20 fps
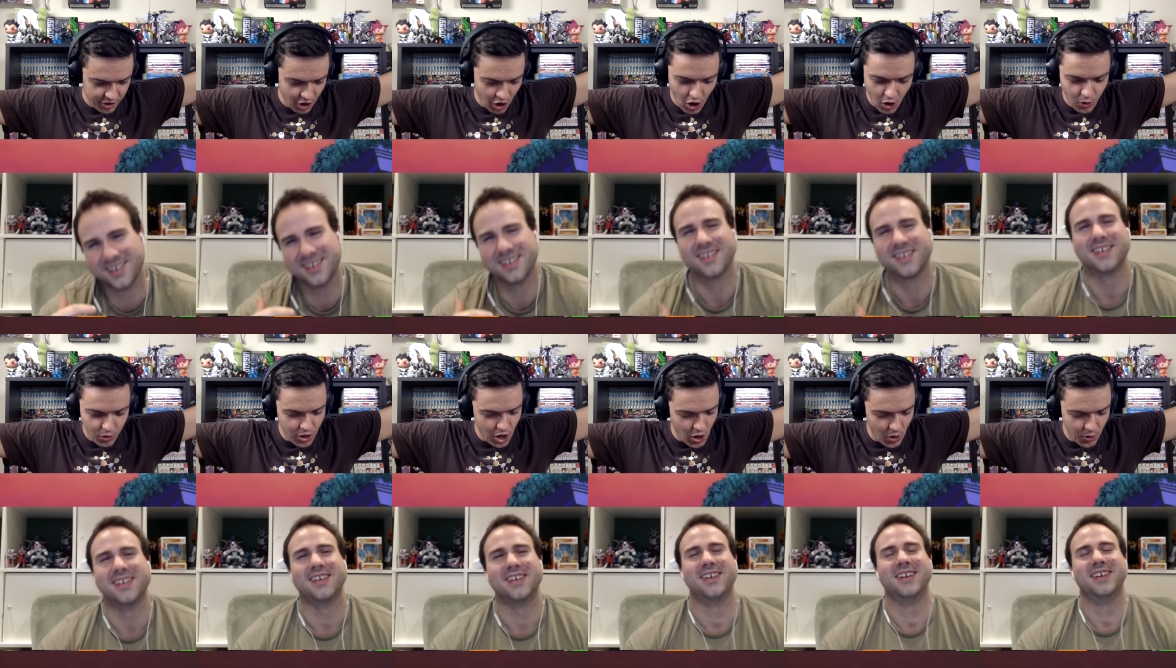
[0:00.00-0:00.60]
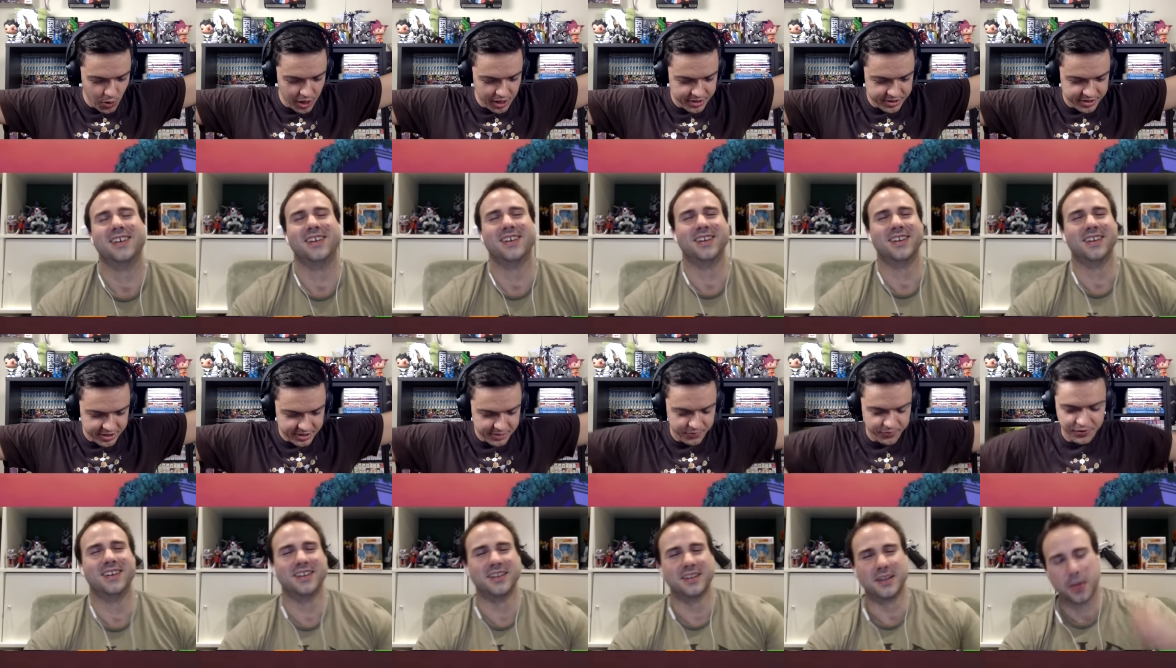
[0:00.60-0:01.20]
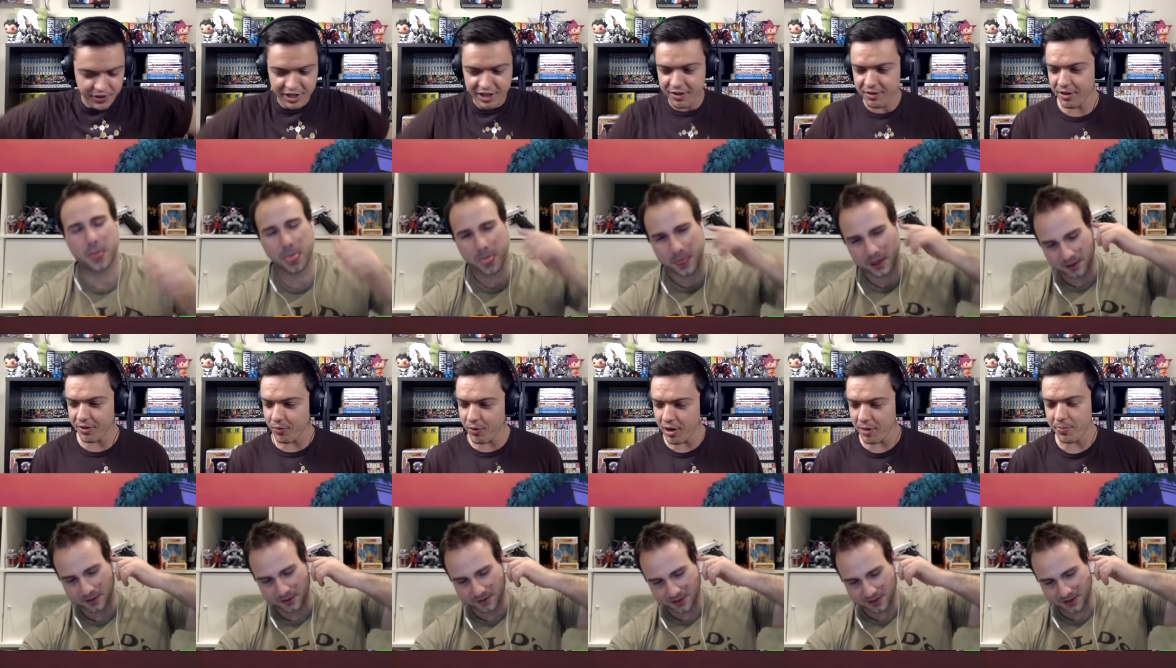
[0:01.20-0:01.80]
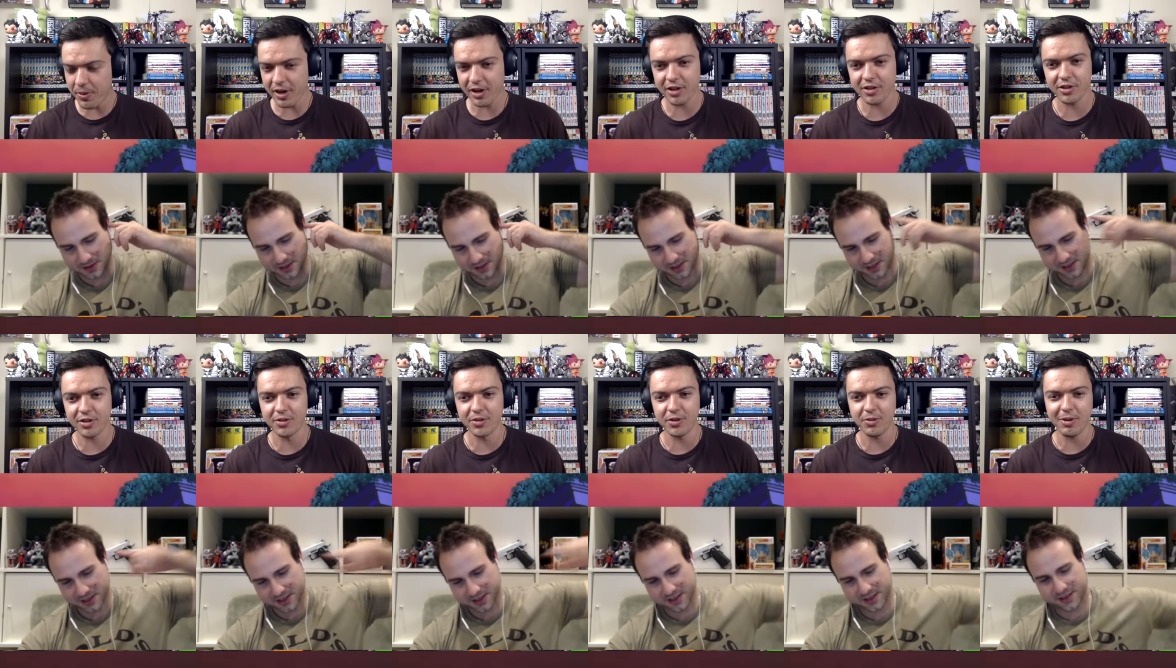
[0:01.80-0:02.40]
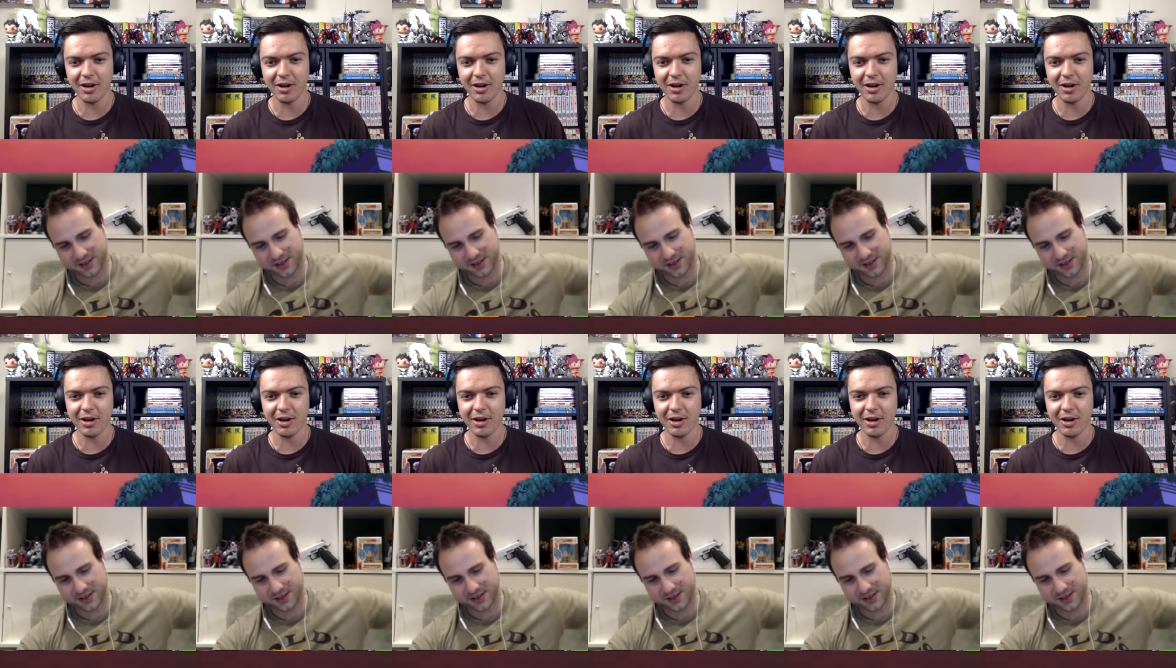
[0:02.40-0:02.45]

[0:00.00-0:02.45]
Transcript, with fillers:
Speaker 1: no, no, it's just freaking the rare Piccolo. Oh